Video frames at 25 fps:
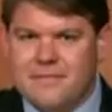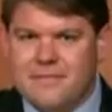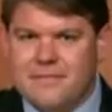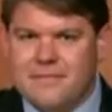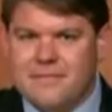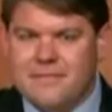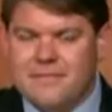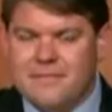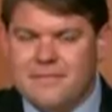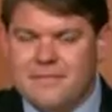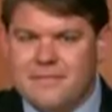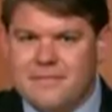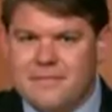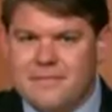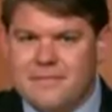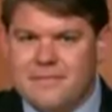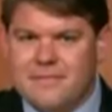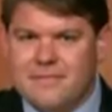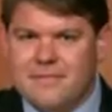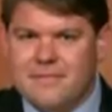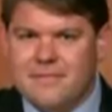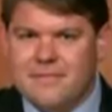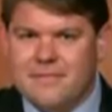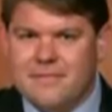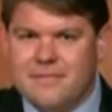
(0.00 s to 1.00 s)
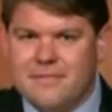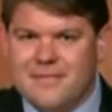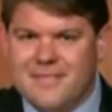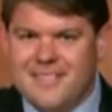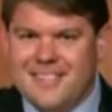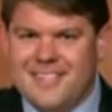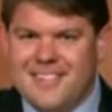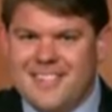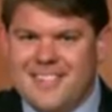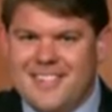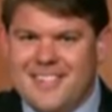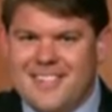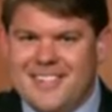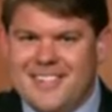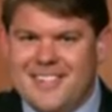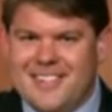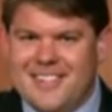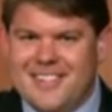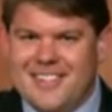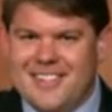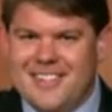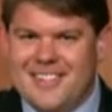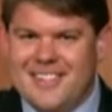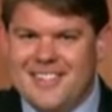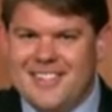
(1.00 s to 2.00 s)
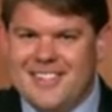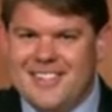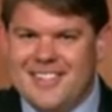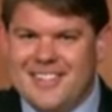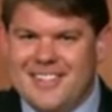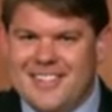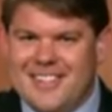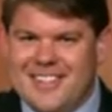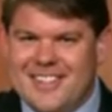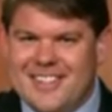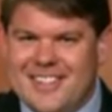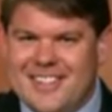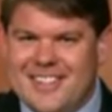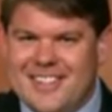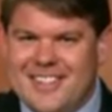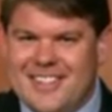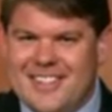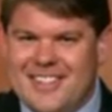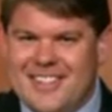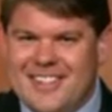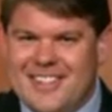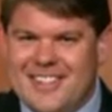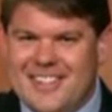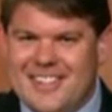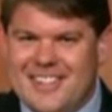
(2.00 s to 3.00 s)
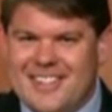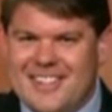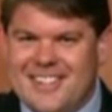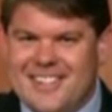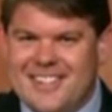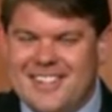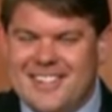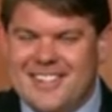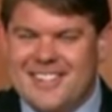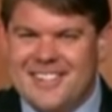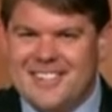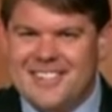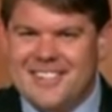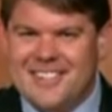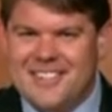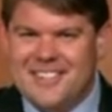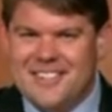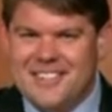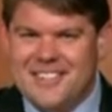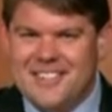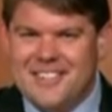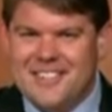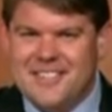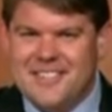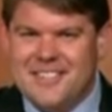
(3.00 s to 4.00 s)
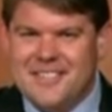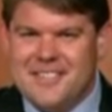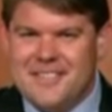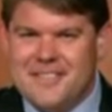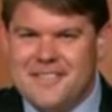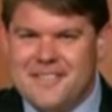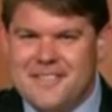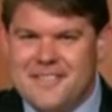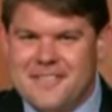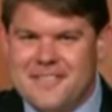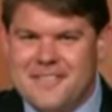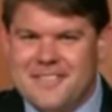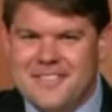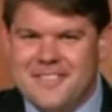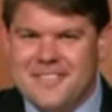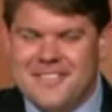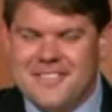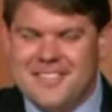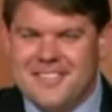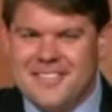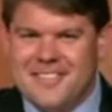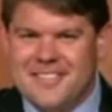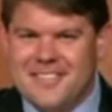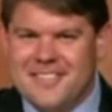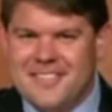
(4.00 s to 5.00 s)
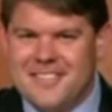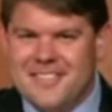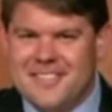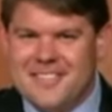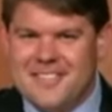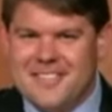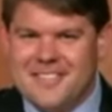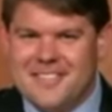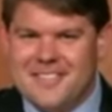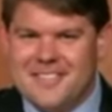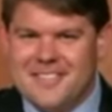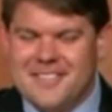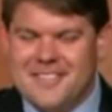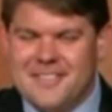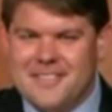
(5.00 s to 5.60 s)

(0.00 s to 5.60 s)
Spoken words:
(silent)